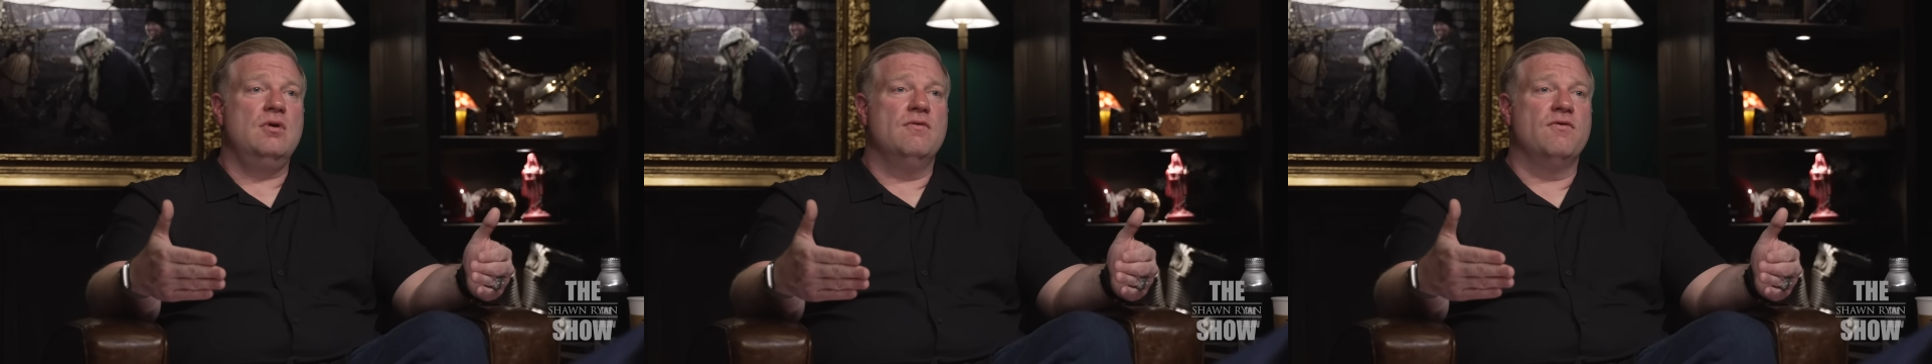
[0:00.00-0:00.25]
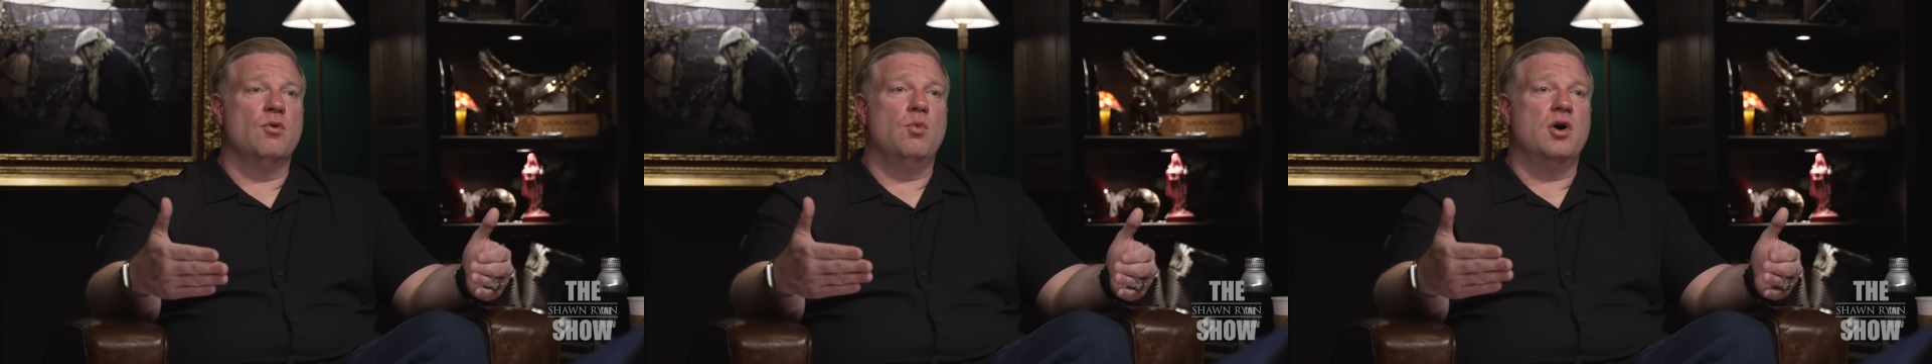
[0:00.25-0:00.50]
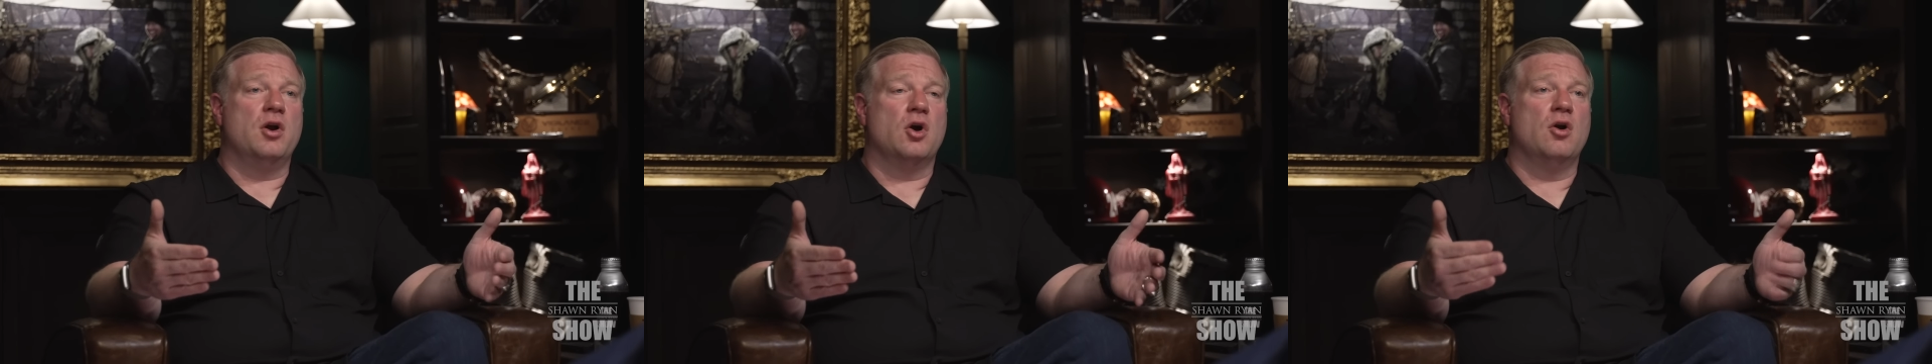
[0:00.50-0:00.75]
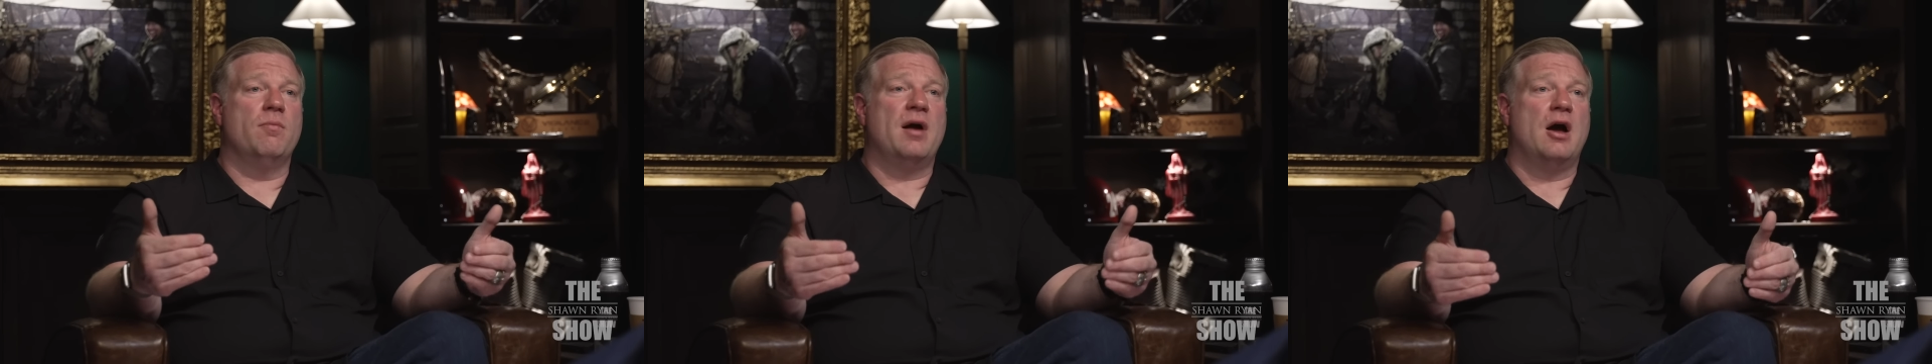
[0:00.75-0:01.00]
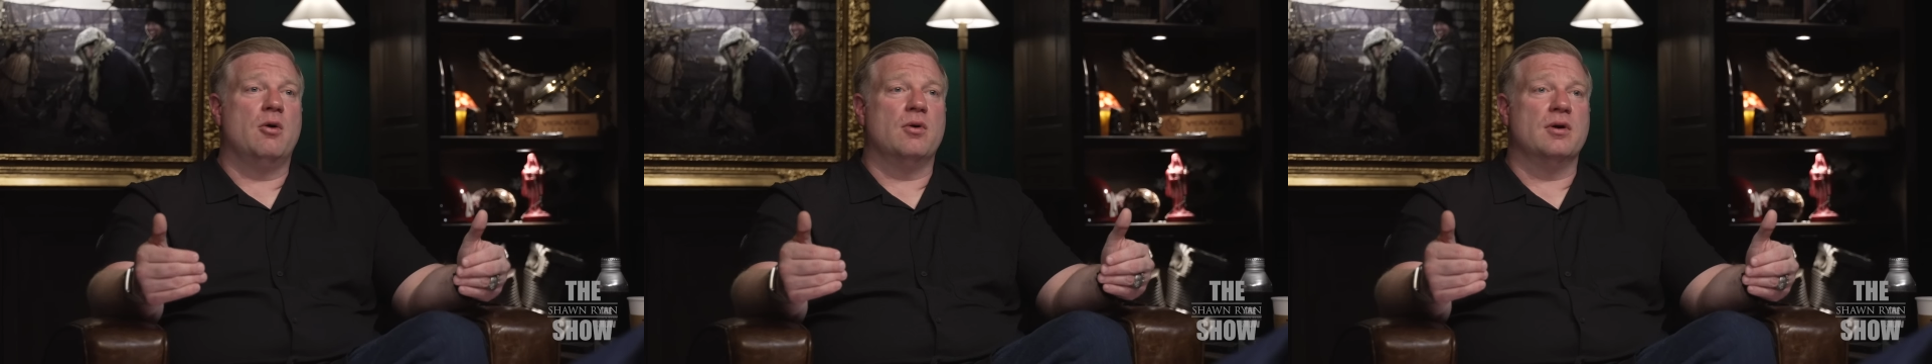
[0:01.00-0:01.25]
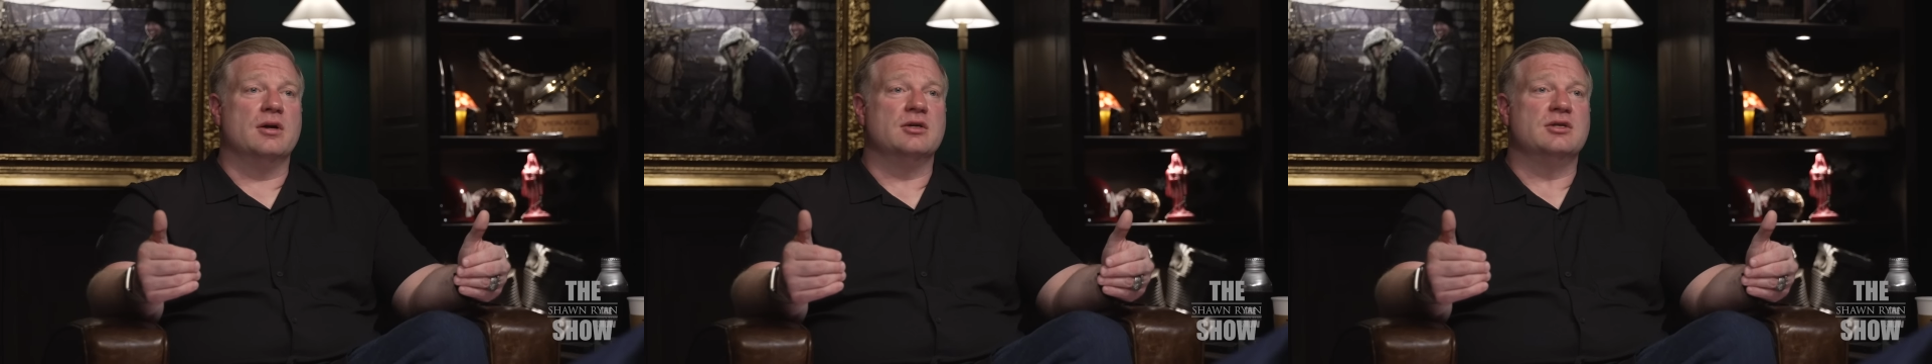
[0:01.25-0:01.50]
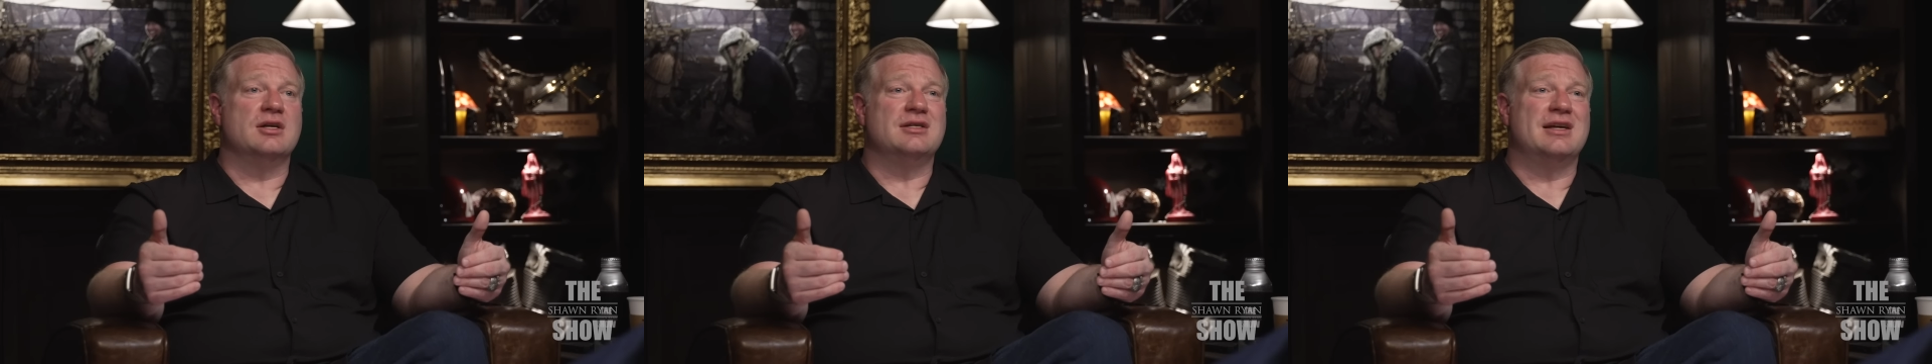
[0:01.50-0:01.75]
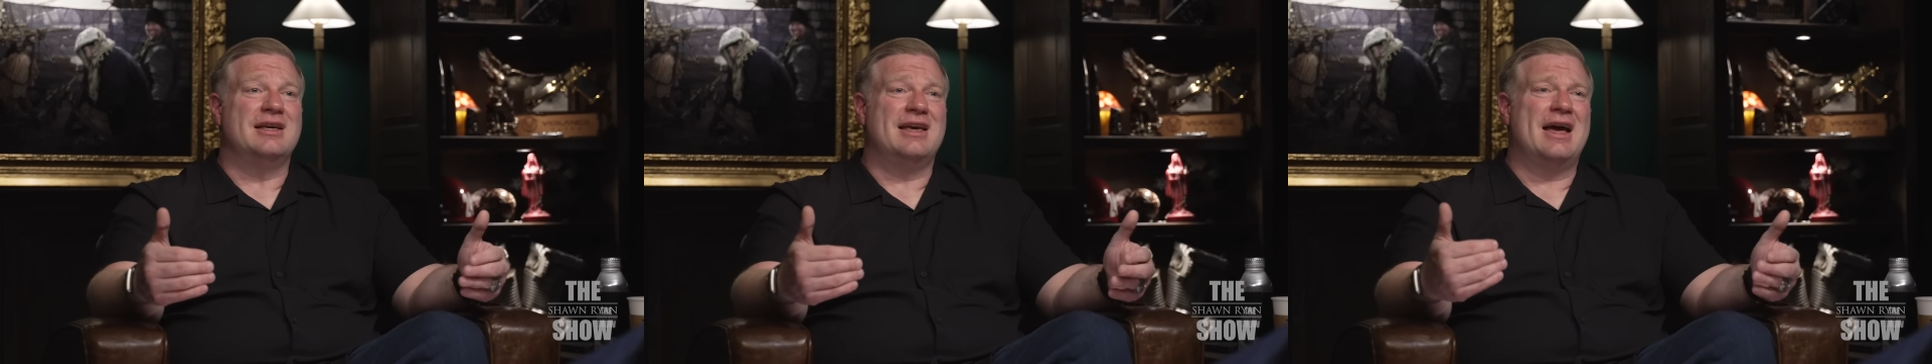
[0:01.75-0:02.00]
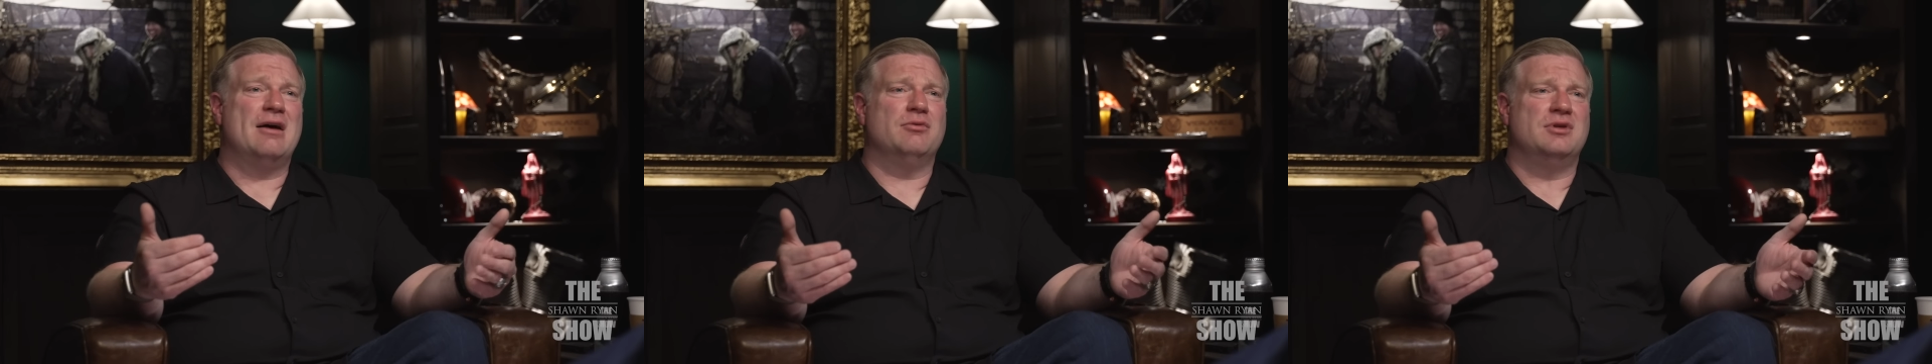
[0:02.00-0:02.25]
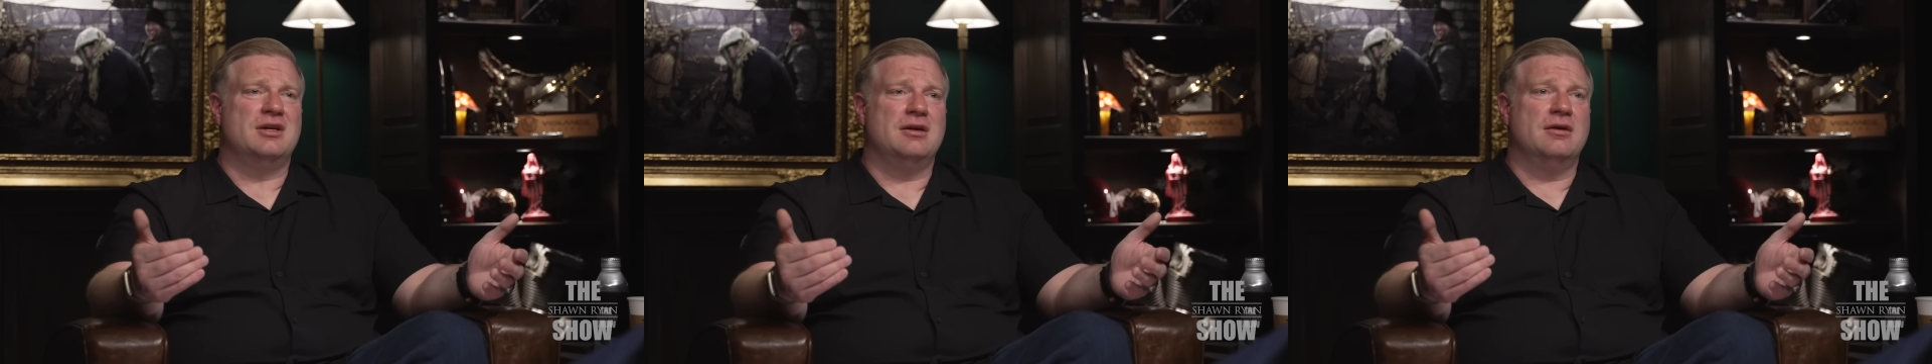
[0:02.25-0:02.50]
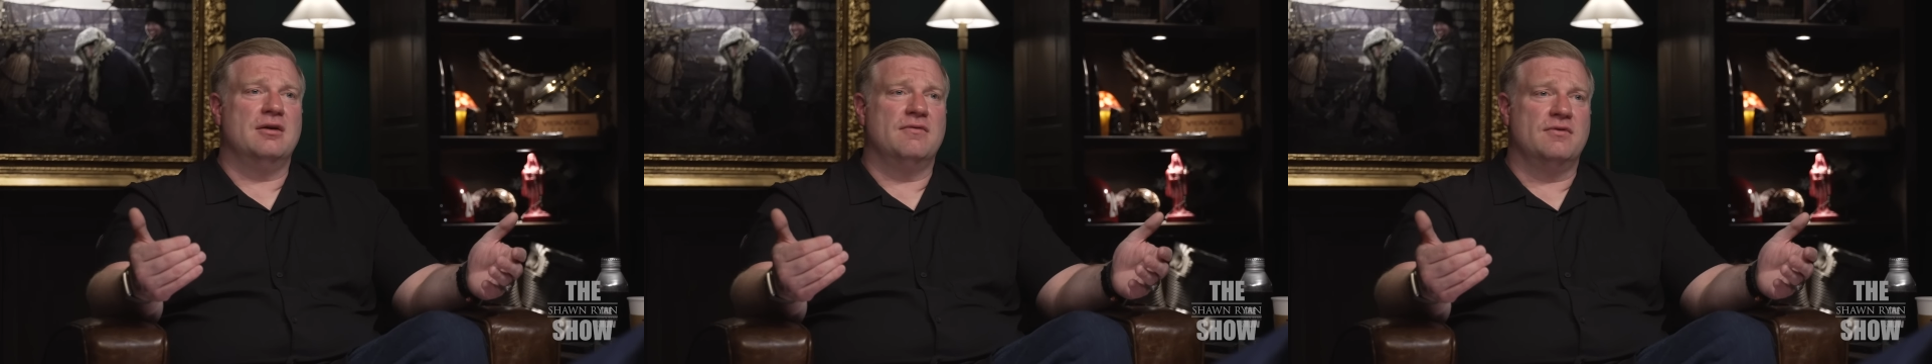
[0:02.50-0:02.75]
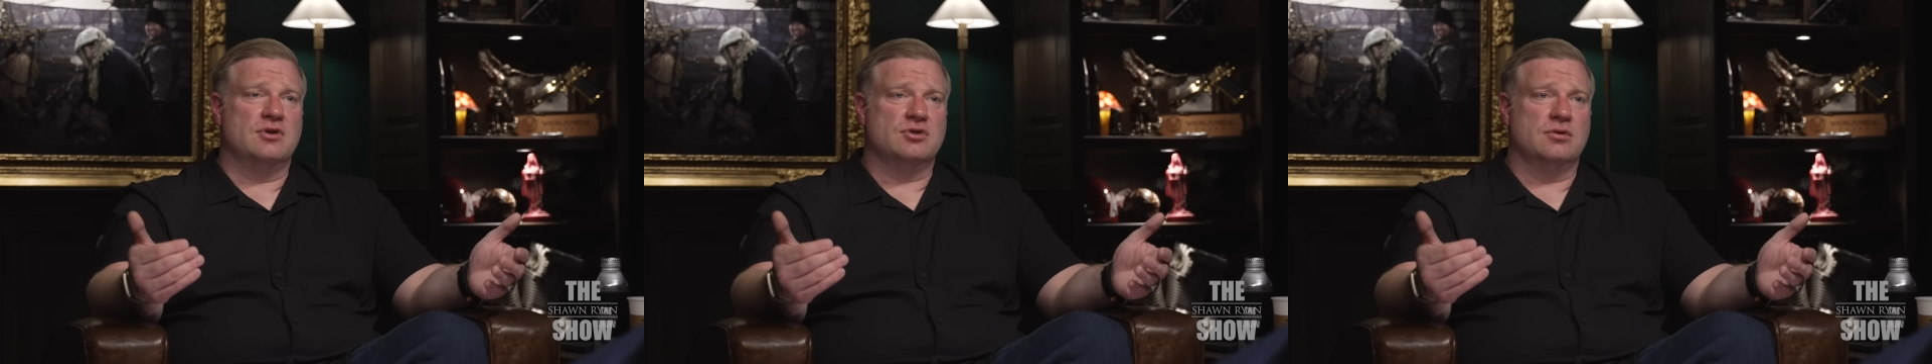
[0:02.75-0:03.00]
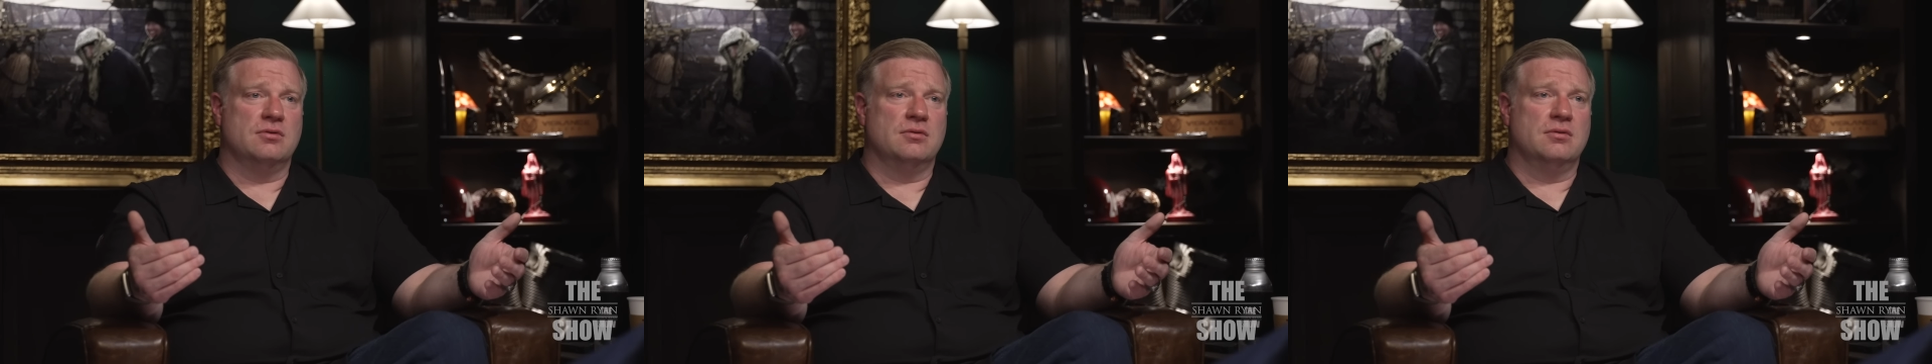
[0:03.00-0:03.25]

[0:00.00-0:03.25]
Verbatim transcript: for what her power is as a county official.